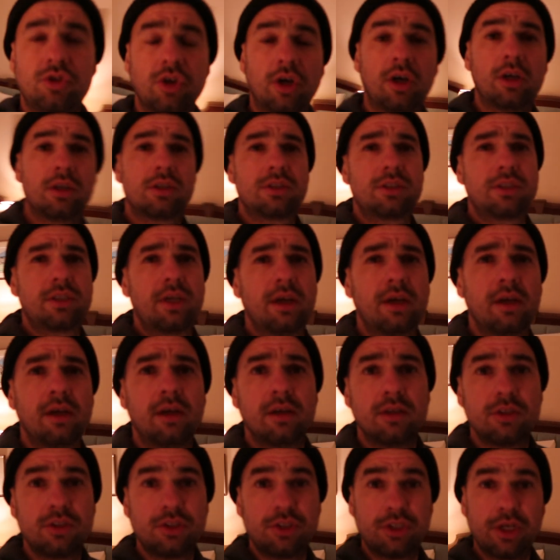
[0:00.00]
Just
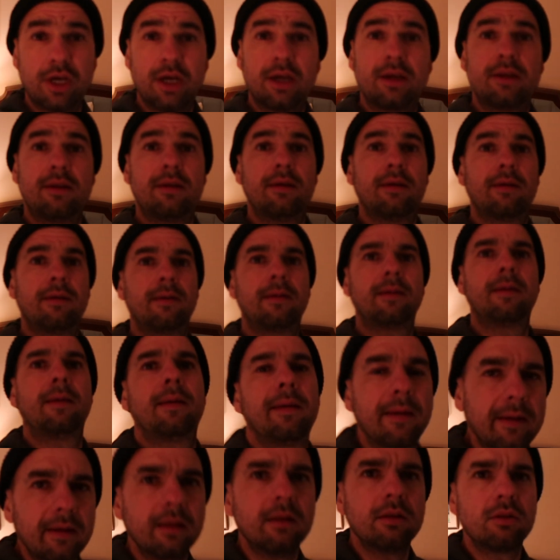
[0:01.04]
checked
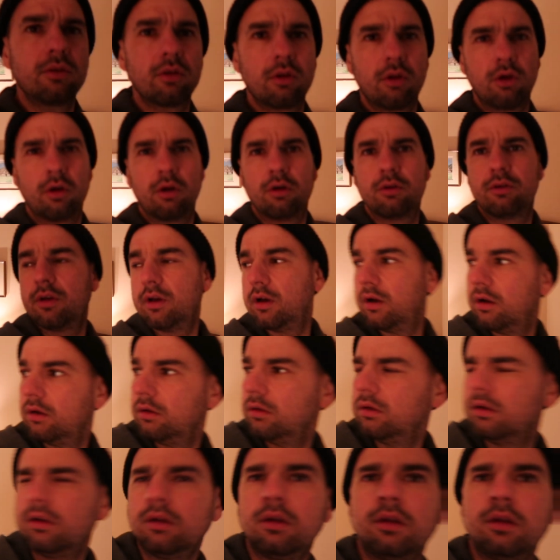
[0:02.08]
into the hotel